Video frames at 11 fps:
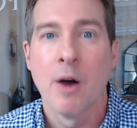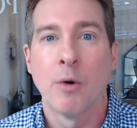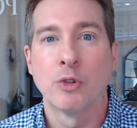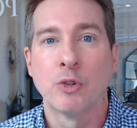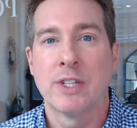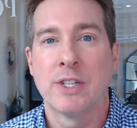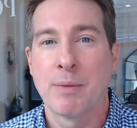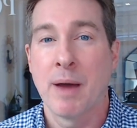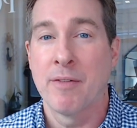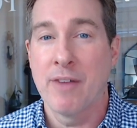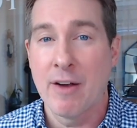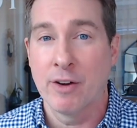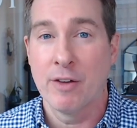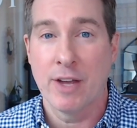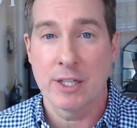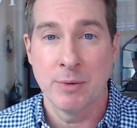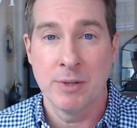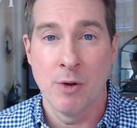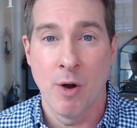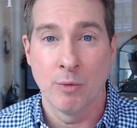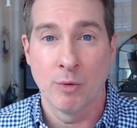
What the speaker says: We'll do a deep dive of every investment you own.